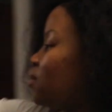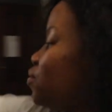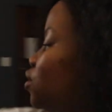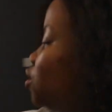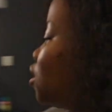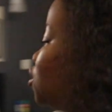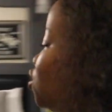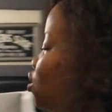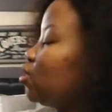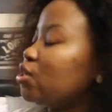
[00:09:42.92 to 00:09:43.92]
the
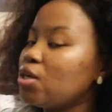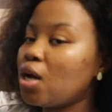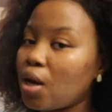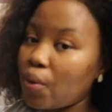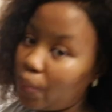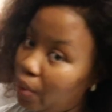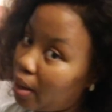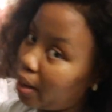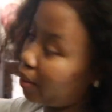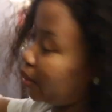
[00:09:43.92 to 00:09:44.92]
station where
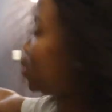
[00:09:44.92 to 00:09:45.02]
like